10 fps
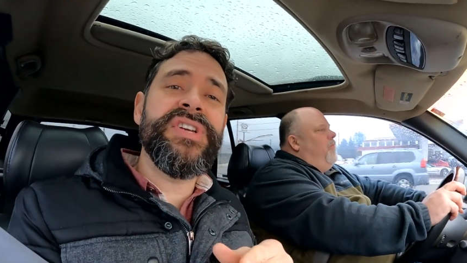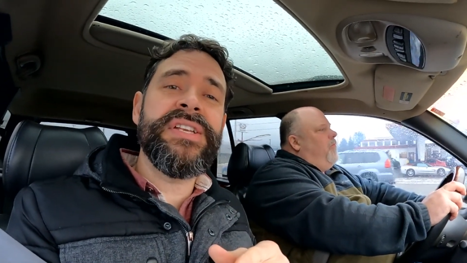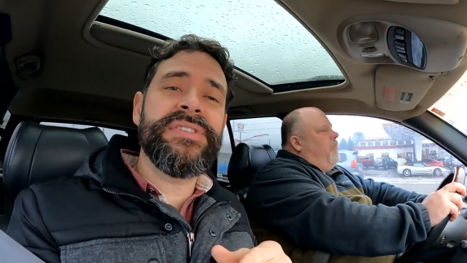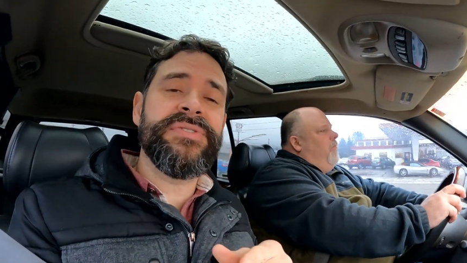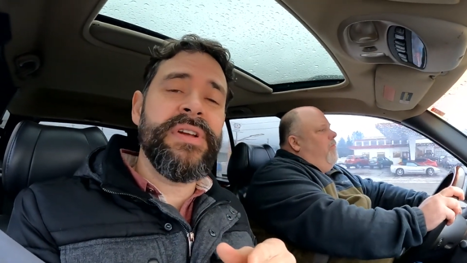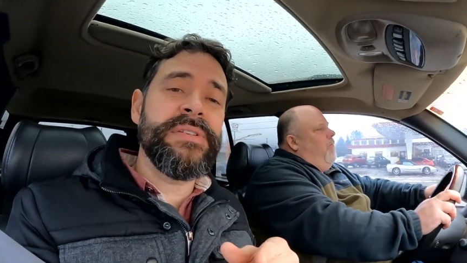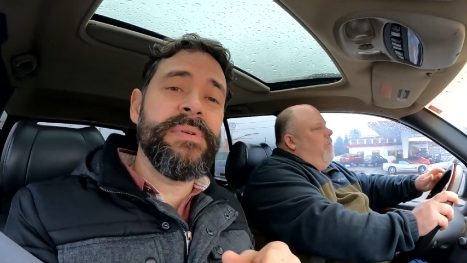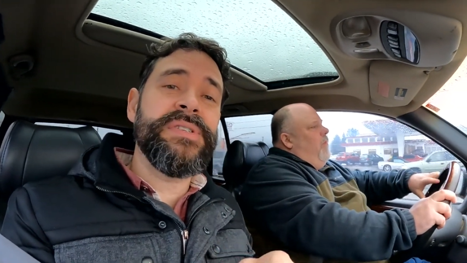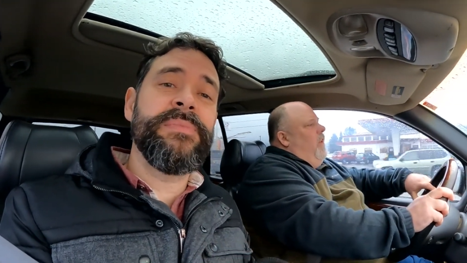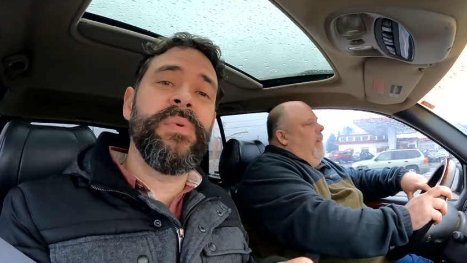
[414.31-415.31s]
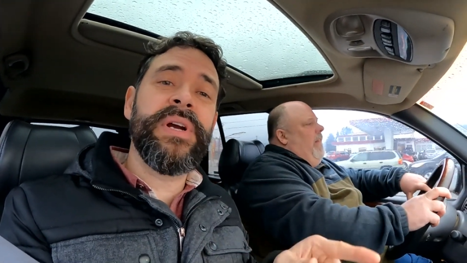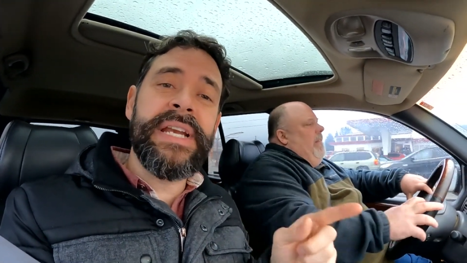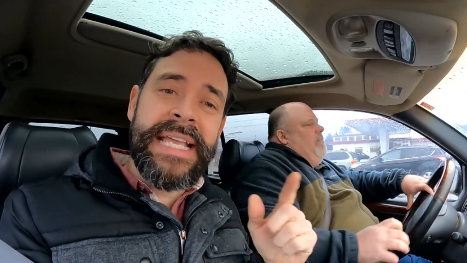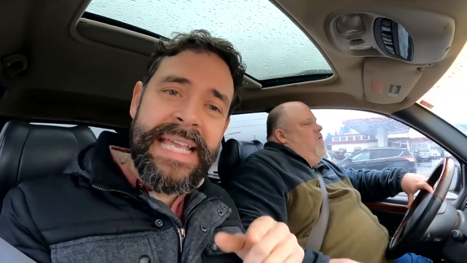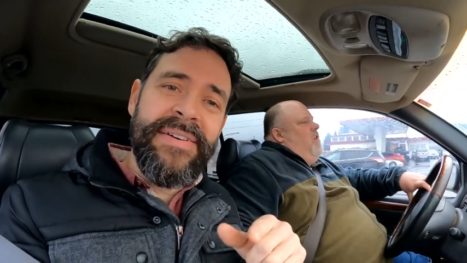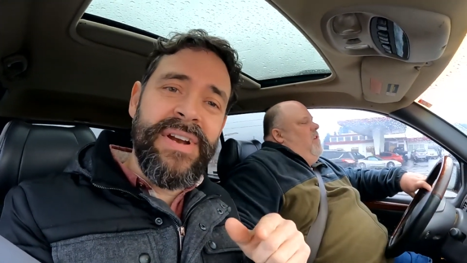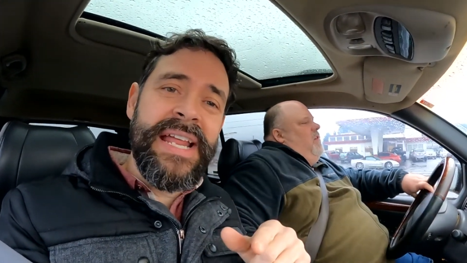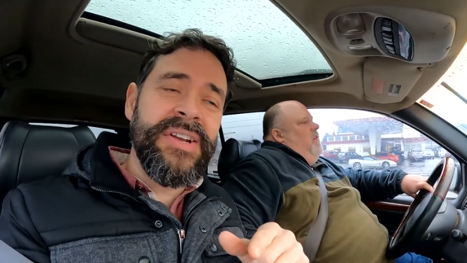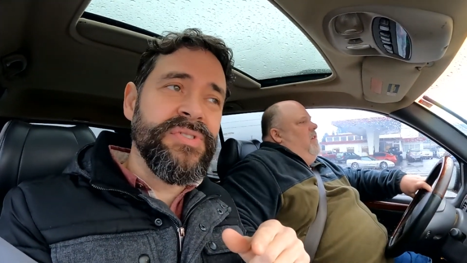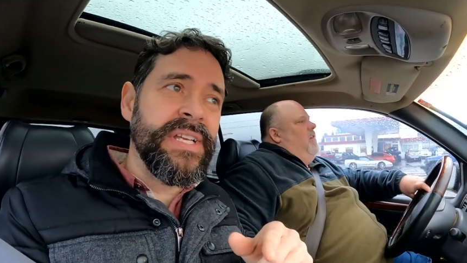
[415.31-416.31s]
Speaker 1: changing the transmission. We're gonna give it
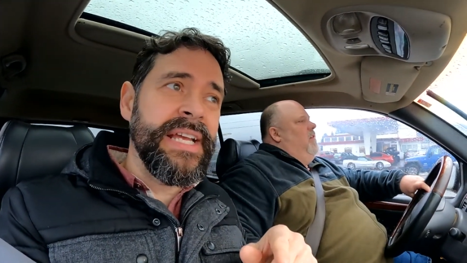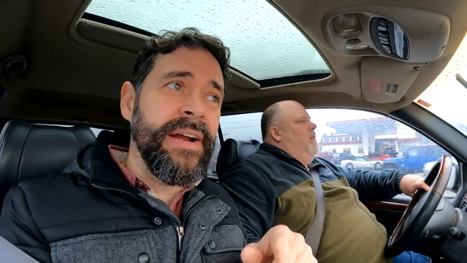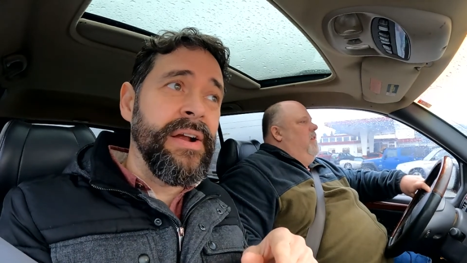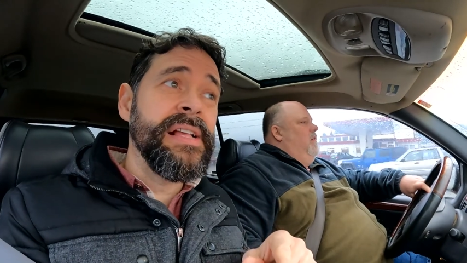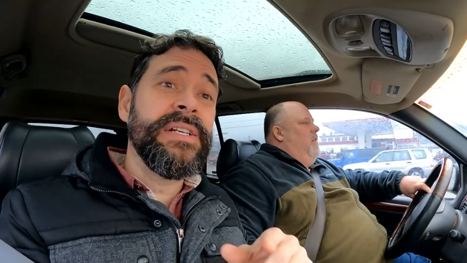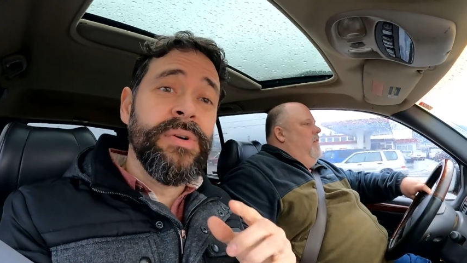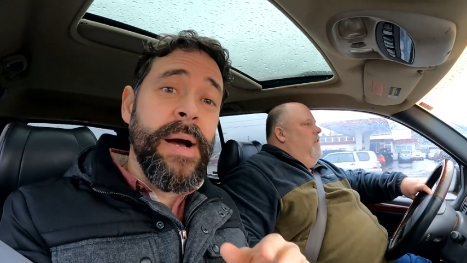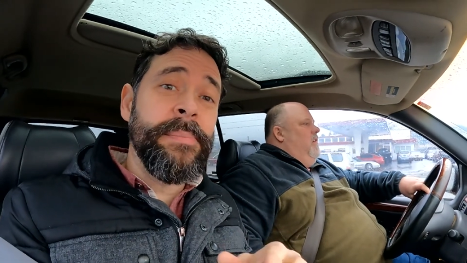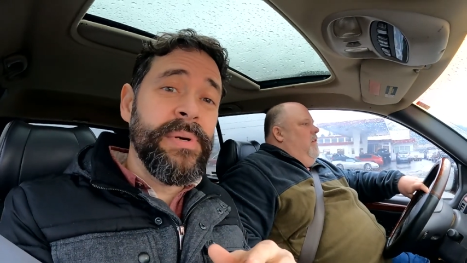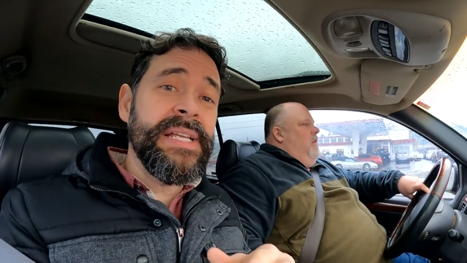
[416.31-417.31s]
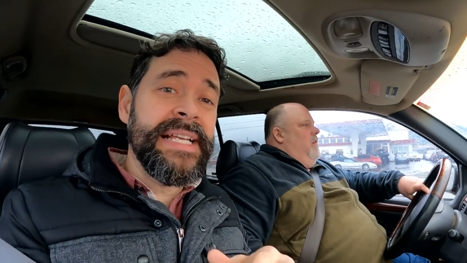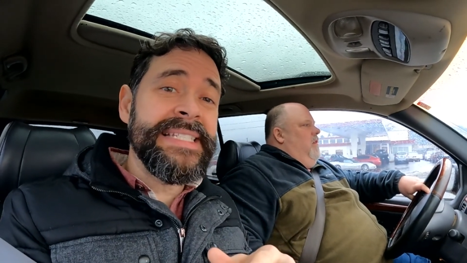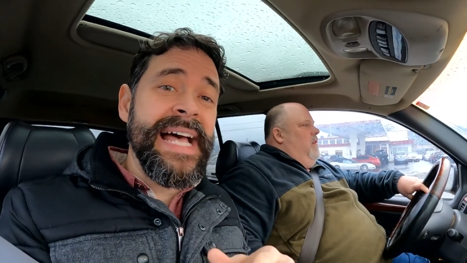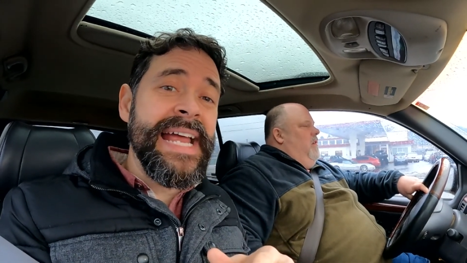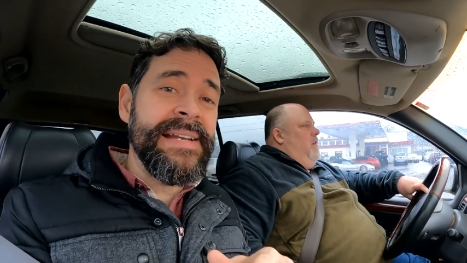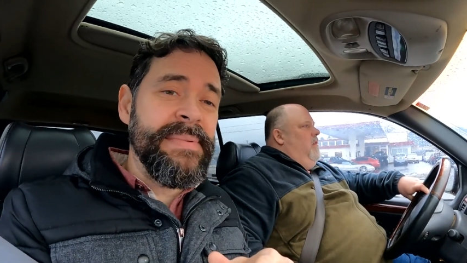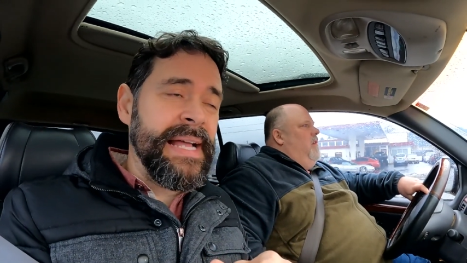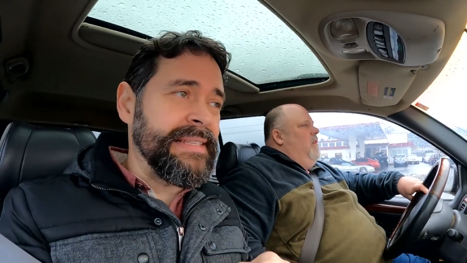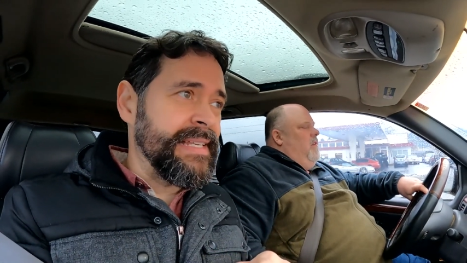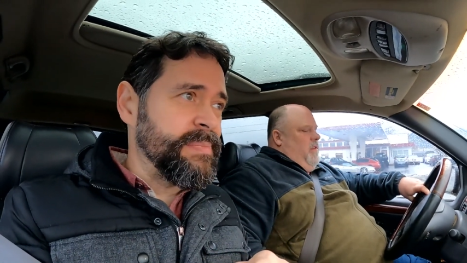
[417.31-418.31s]
an extra gear. I'm pretty excited
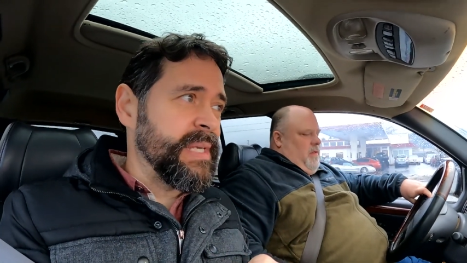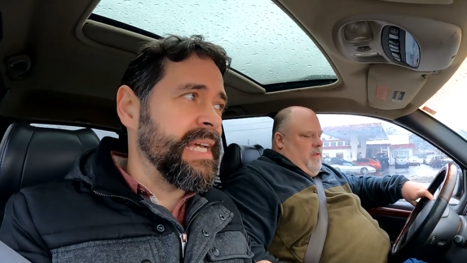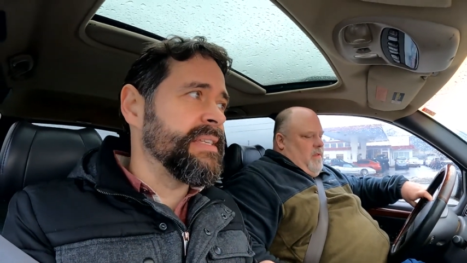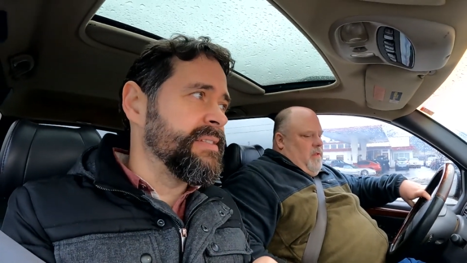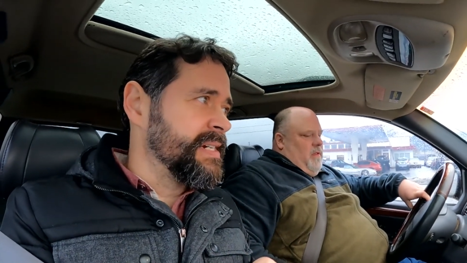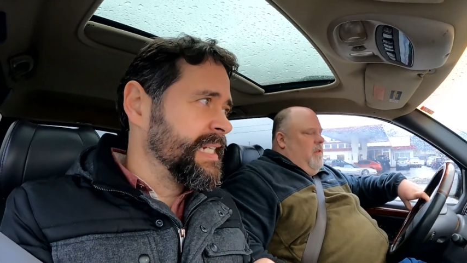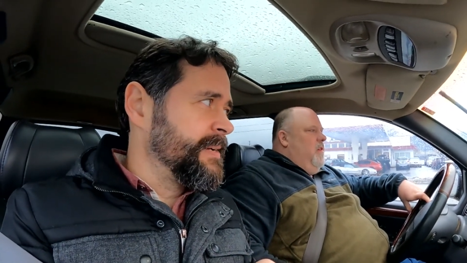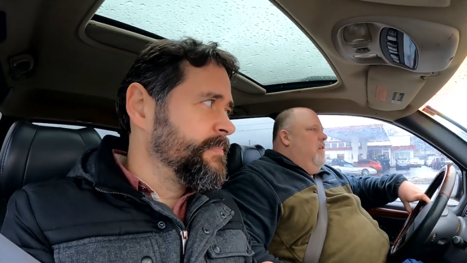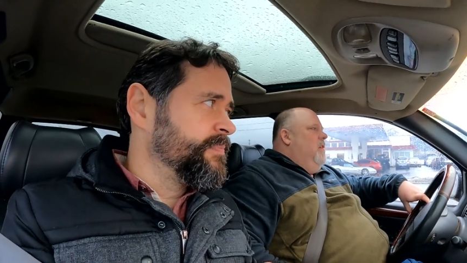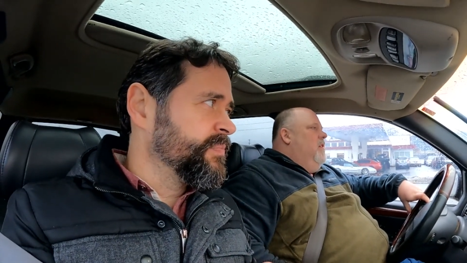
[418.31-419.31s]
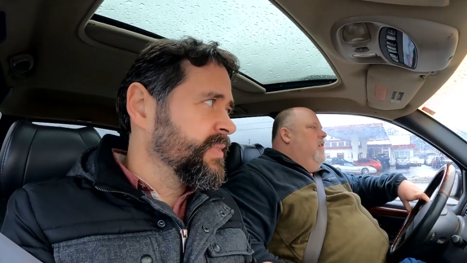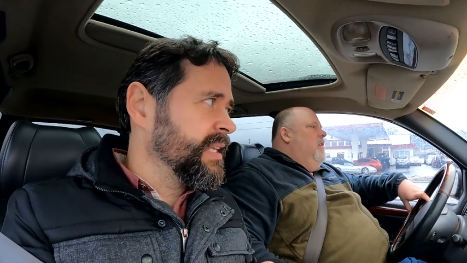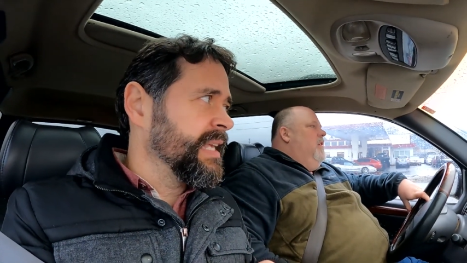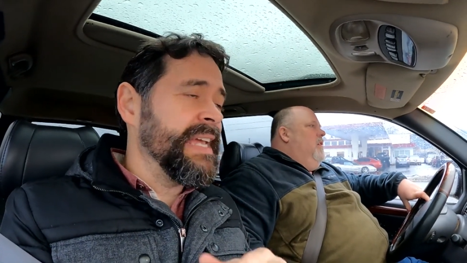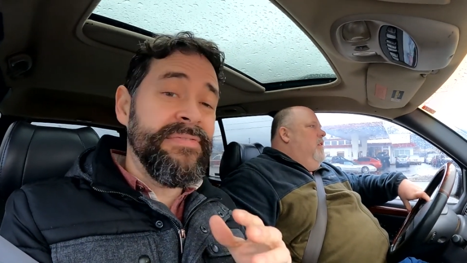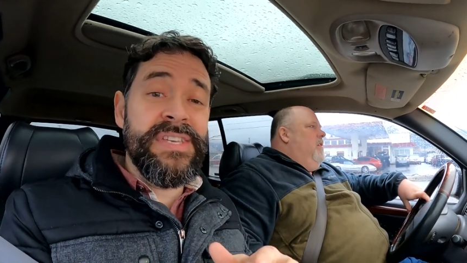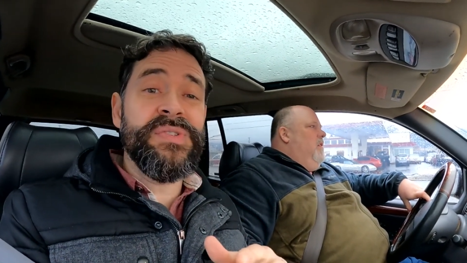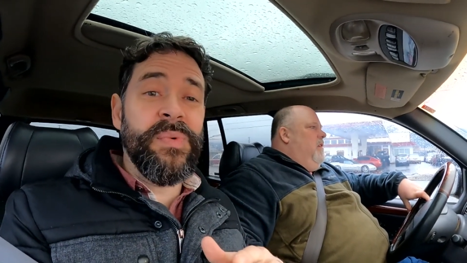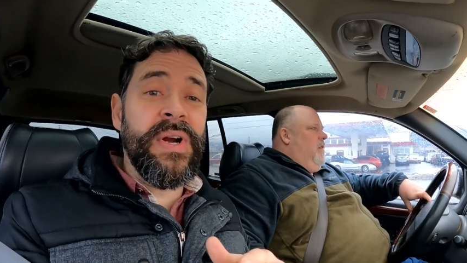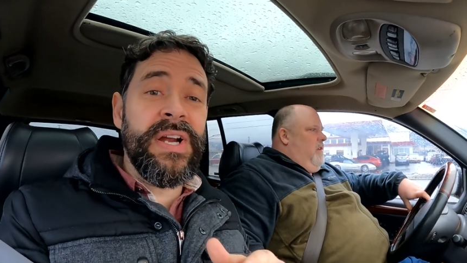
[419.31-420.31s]
about this because if
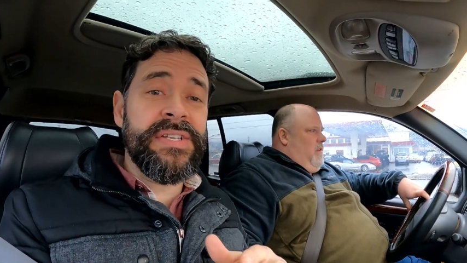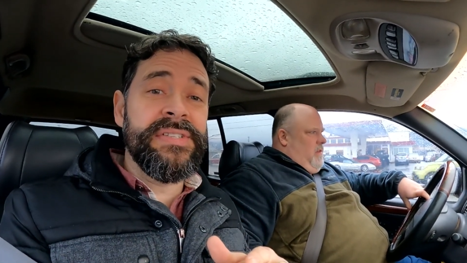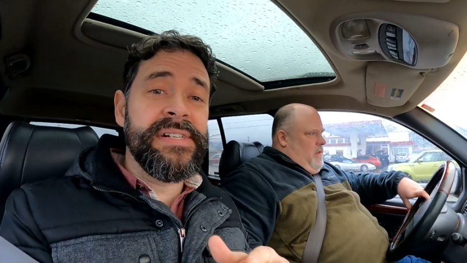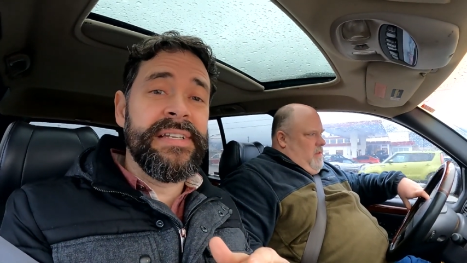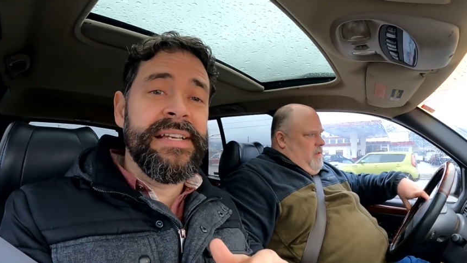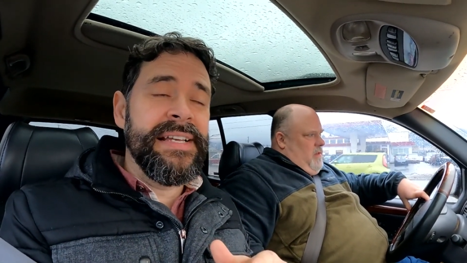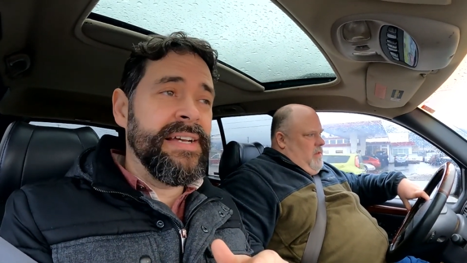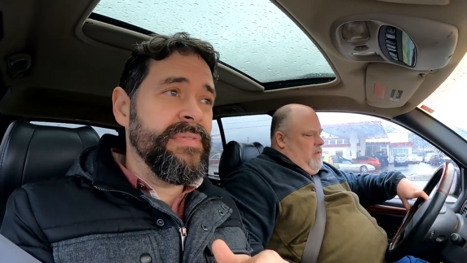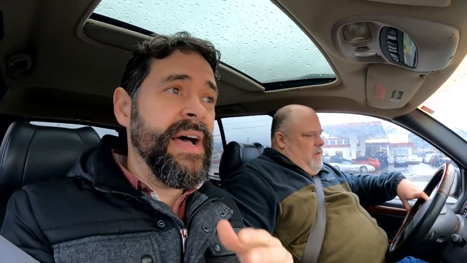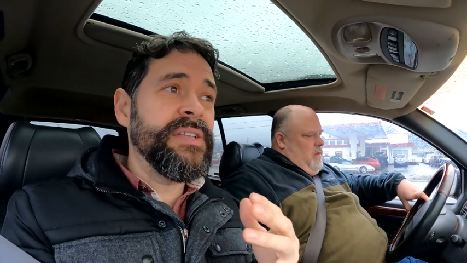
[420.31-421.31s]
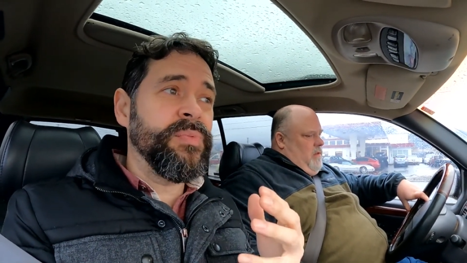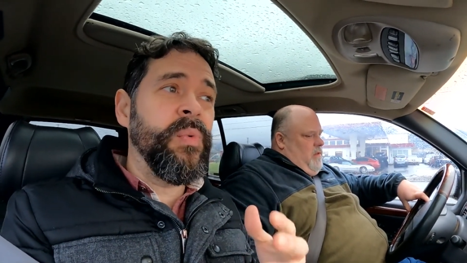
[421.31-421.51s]
this works, that's